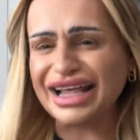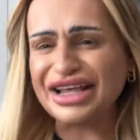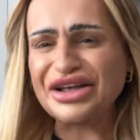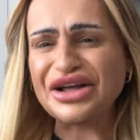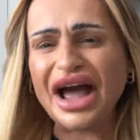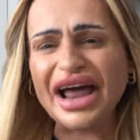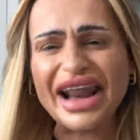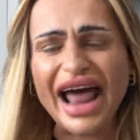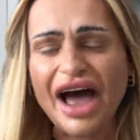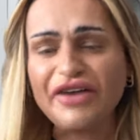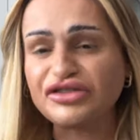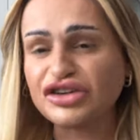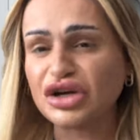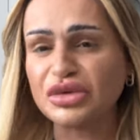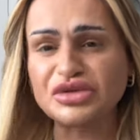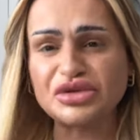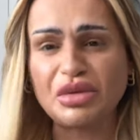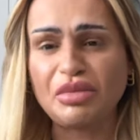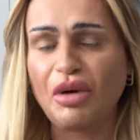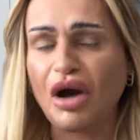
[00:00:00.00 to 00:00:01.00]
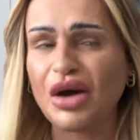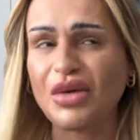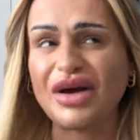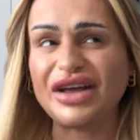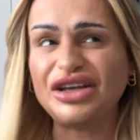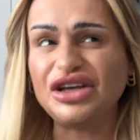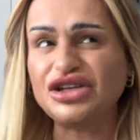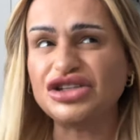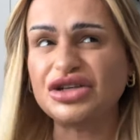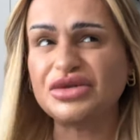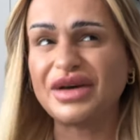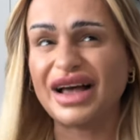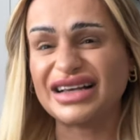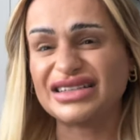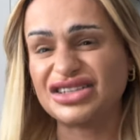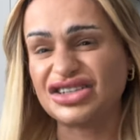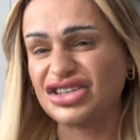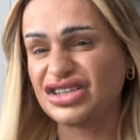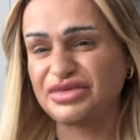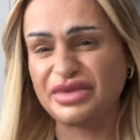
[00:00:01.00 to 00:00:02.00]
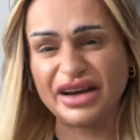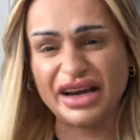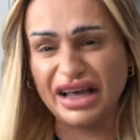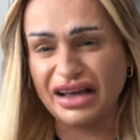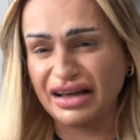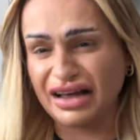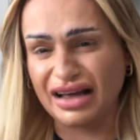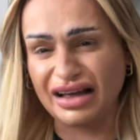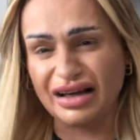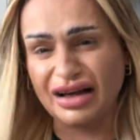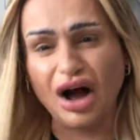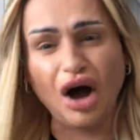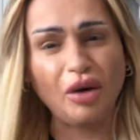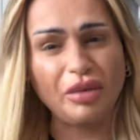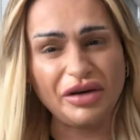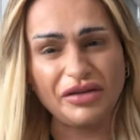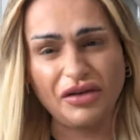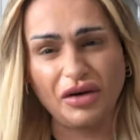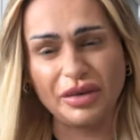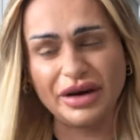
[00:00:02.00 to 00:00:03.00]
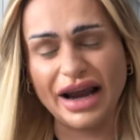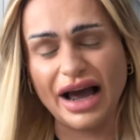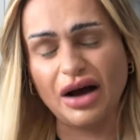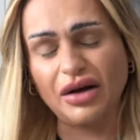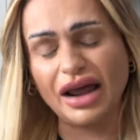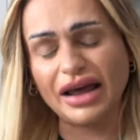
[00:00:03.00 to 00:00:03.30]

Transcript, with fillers: you kind of have to come to a point where YouTube has to just be an, a hobby for me now.